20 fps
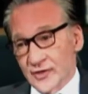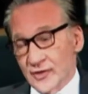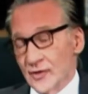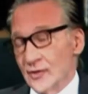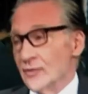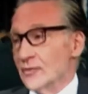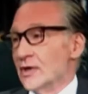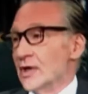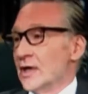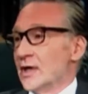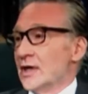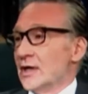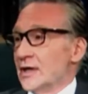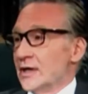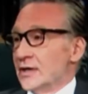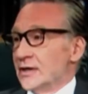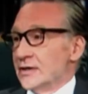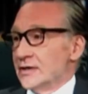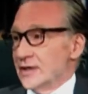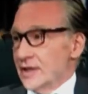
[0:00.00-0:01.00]
also,
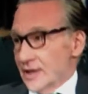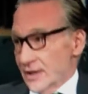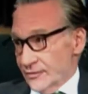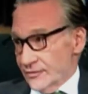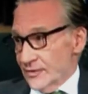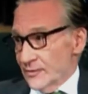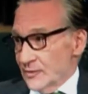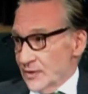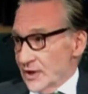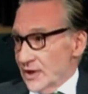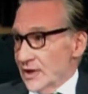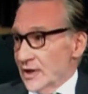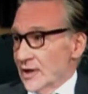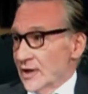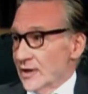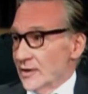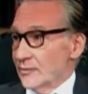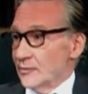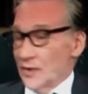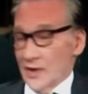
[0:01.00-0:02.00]
you hear from
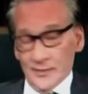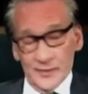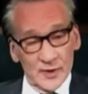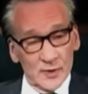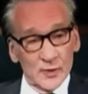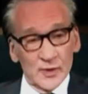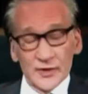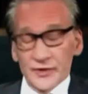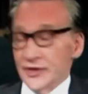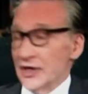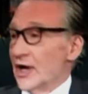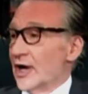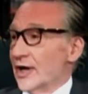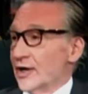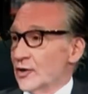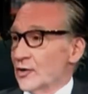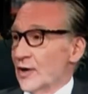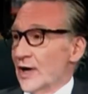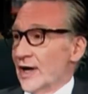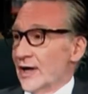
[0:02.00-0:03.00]
the uh, people will
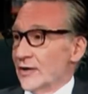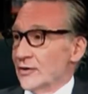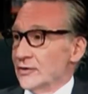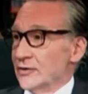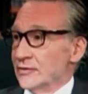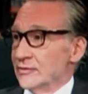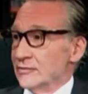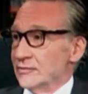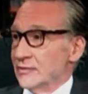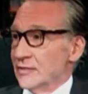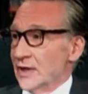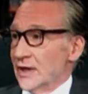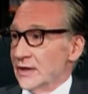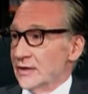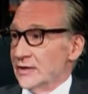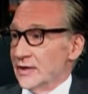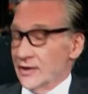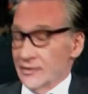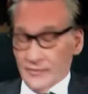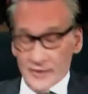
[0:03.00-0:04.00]
die crowd,
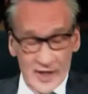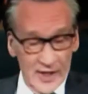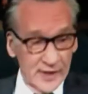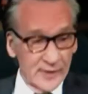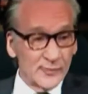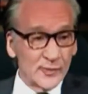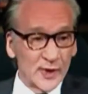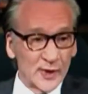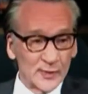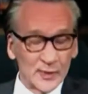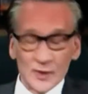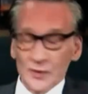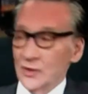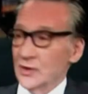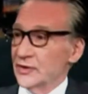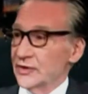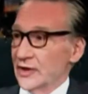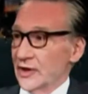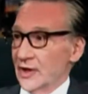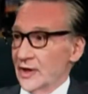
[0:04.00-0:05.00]
and they're right. People
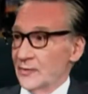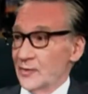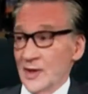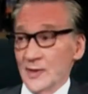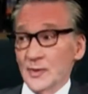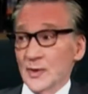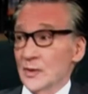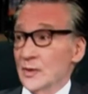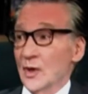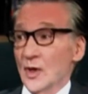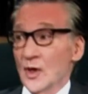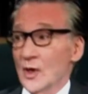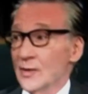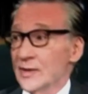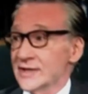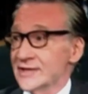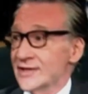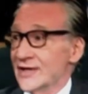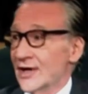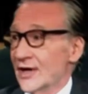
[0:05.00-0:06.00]
will die. People will
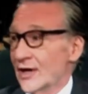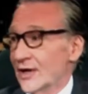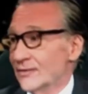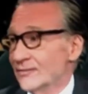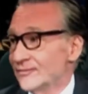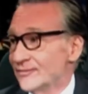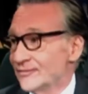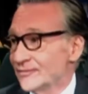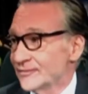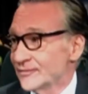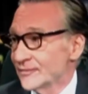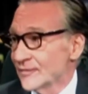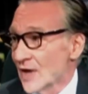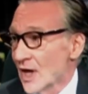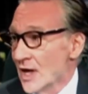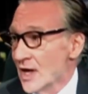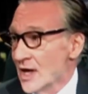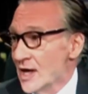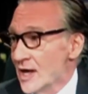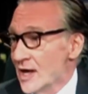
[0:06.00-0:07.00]
always die.
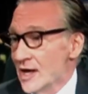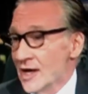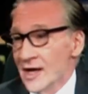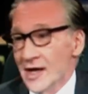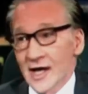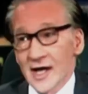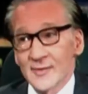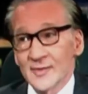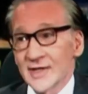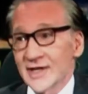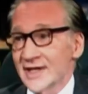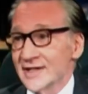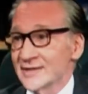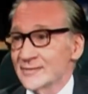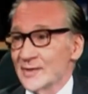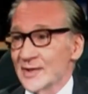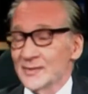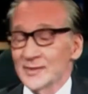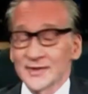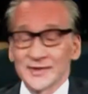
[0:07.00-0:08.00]
I'm
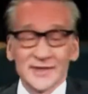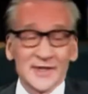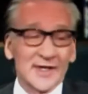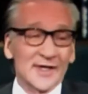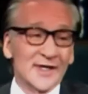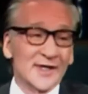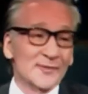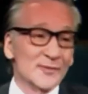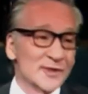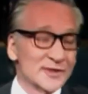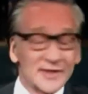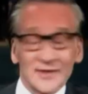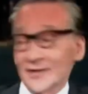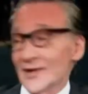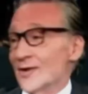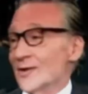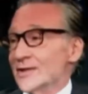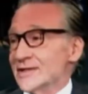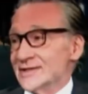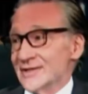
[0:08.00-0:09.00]
against people dying, but
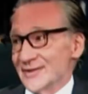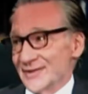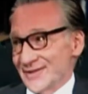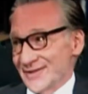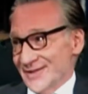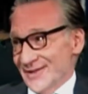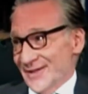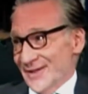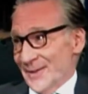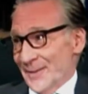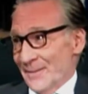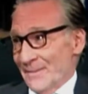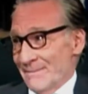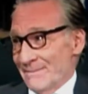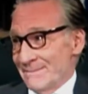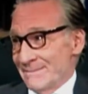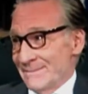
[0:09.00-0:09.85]
they're always going to die.